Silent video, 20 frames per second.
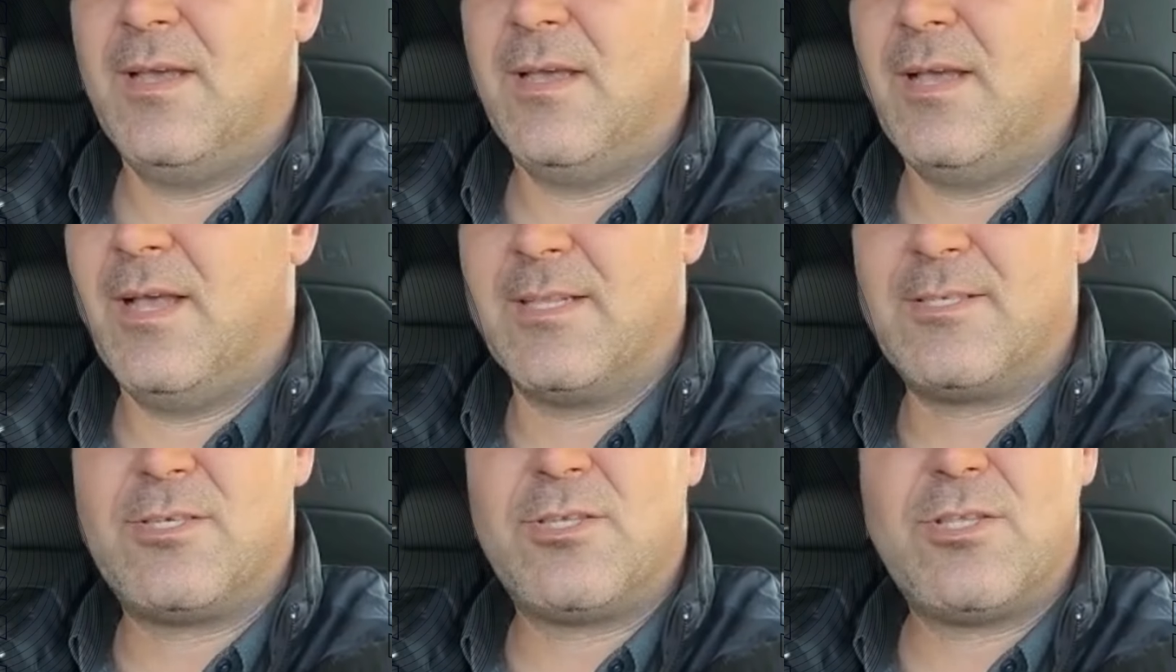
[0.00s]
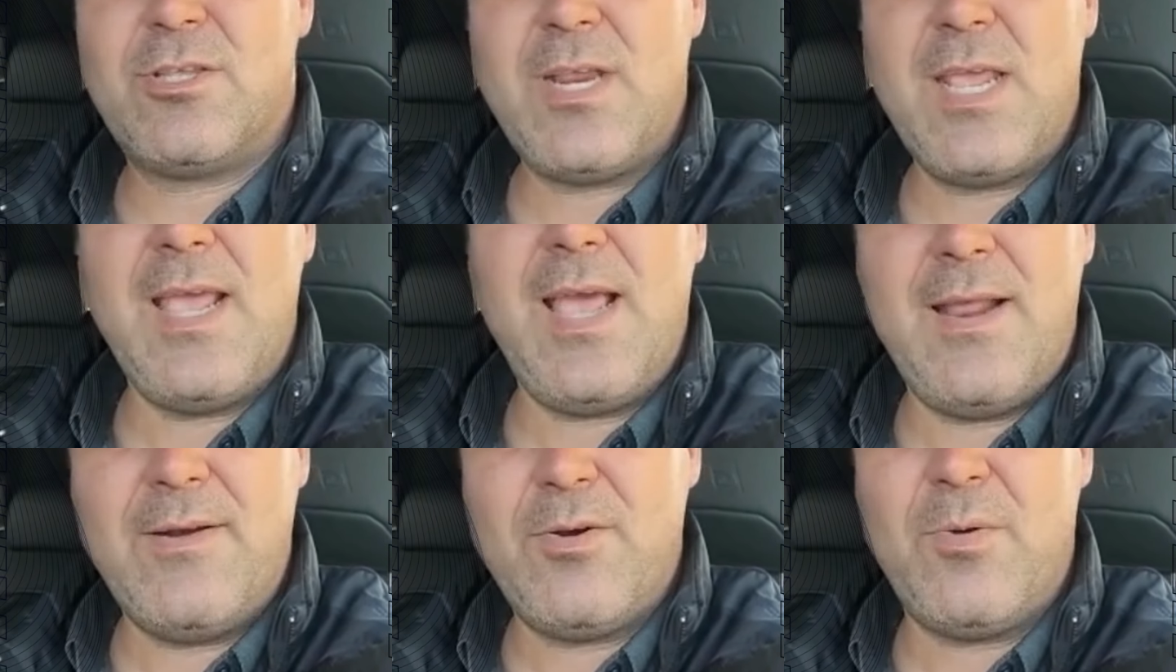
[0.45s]
It's
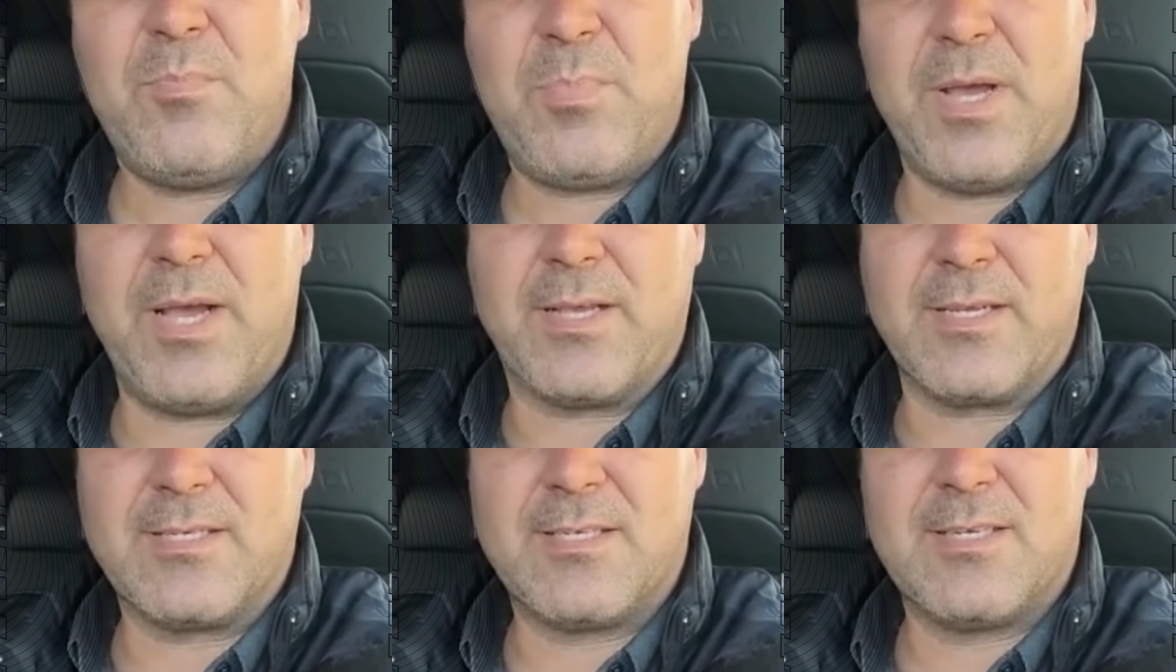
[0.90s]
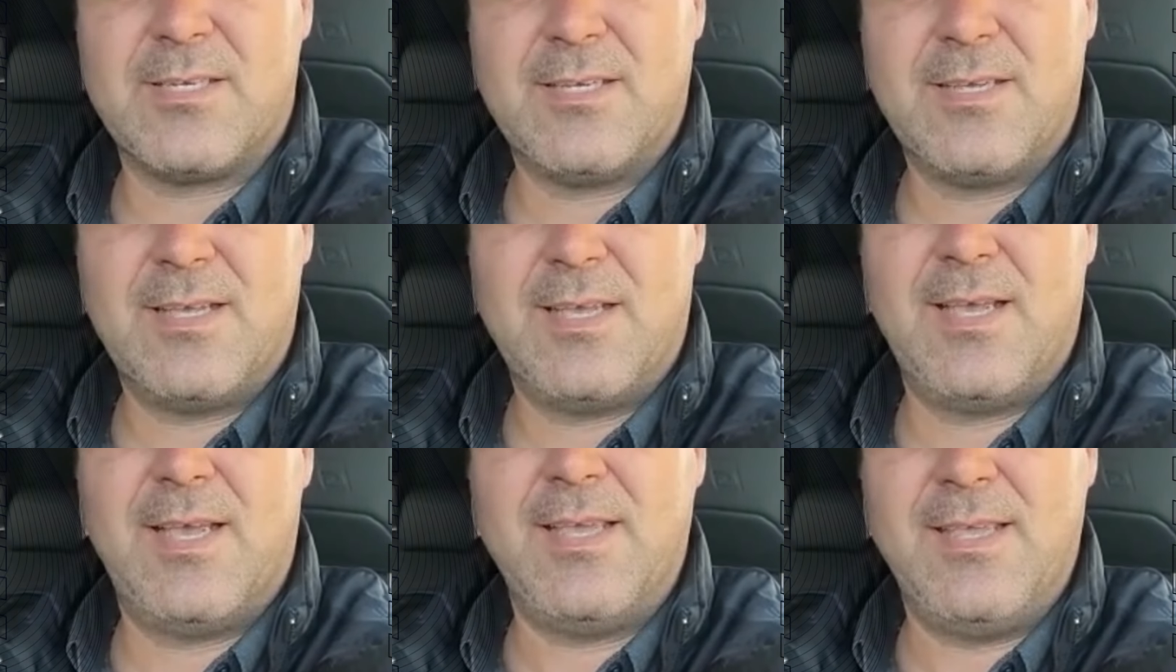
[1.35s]
$300
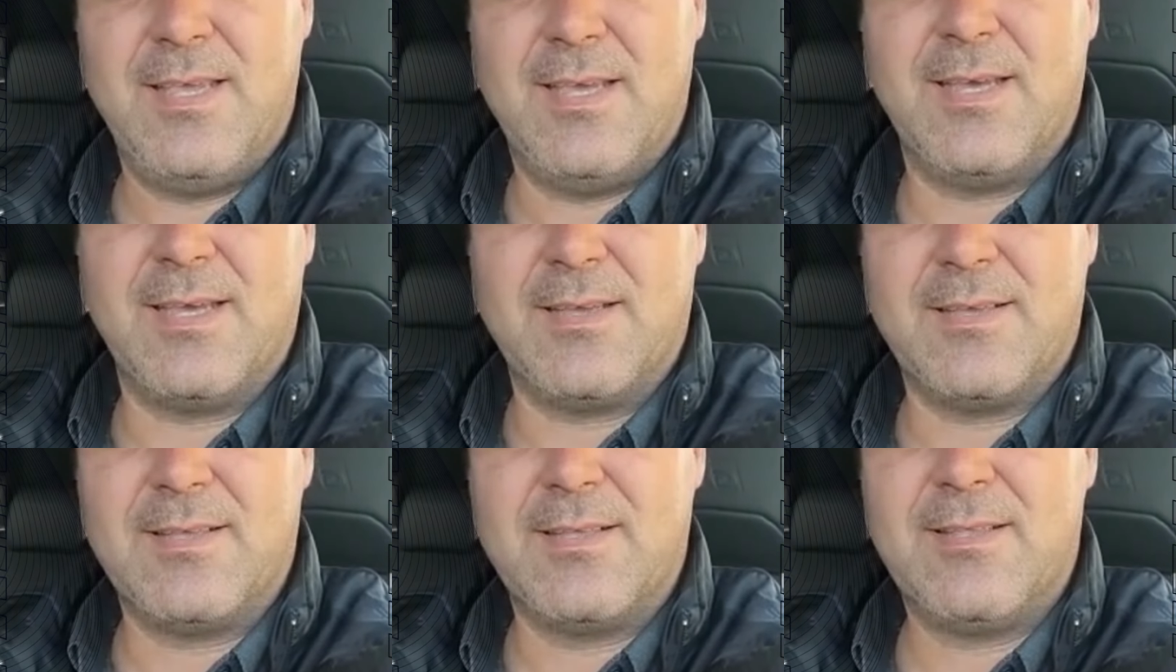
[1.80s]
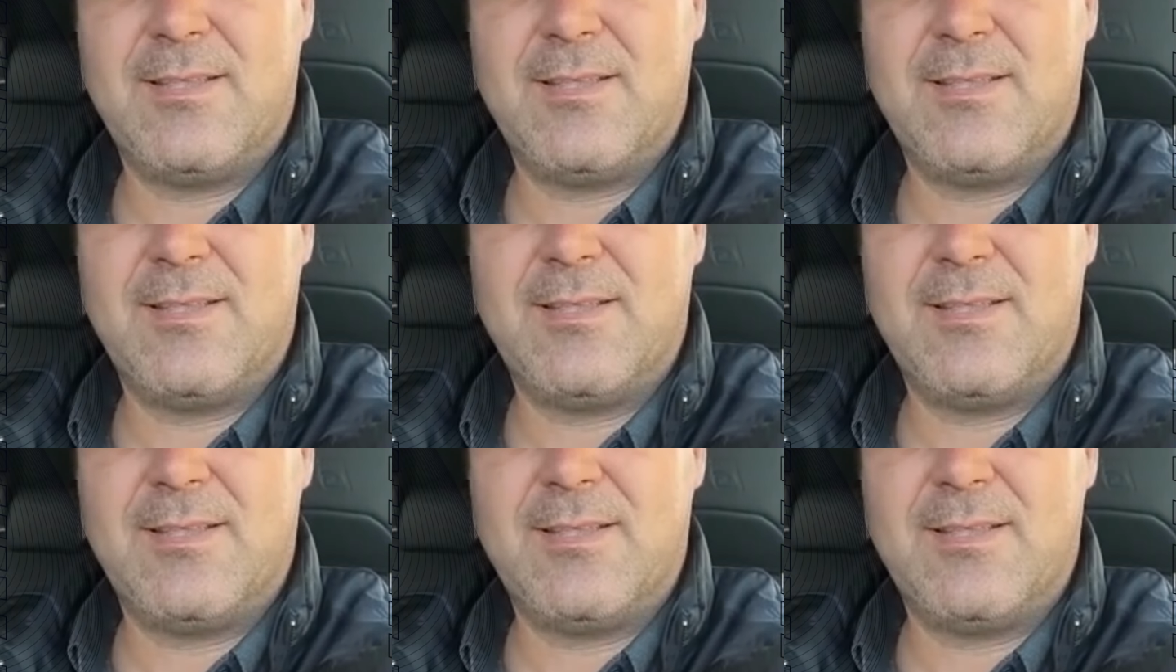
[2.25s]
a year.